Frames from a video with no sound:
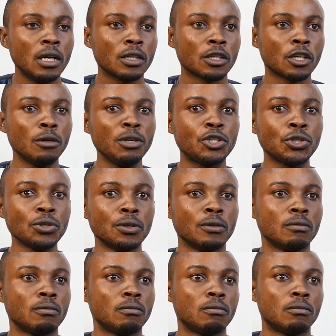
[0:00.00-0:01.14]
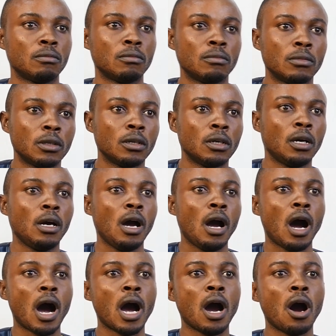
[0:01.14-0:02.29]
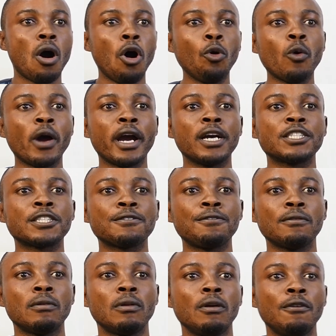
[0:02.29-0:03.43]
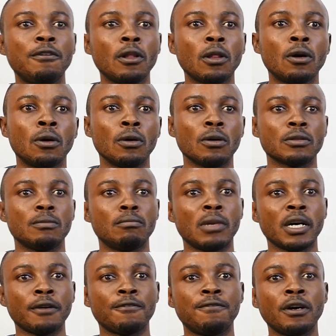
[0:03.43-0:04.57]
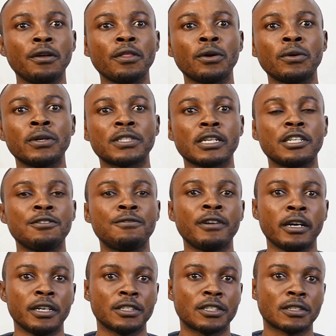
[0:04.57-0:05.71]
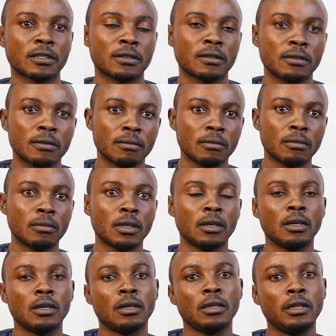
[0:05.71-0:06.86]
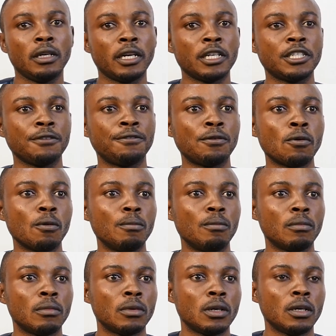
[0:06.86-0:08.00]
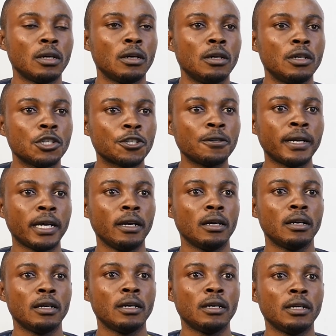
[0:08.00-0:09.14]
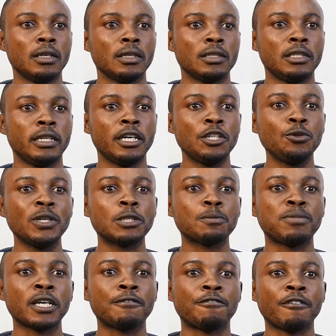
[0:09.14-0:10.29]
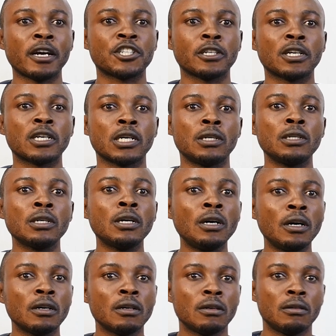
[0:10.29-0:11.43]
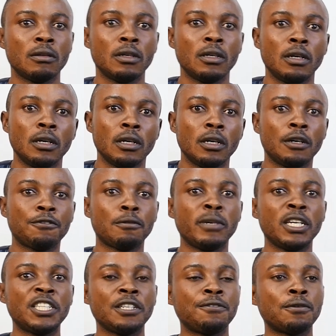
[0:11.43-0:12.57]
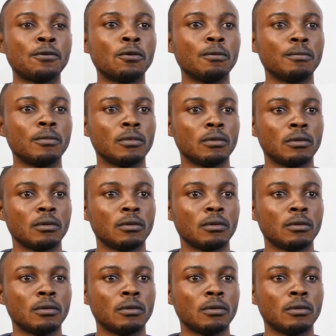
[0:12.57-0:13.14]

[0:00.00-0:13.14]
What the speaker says: Number 2. I always followed my father's advice. Negative form. 3. Didn't we speak French in Congo? Affirmative form.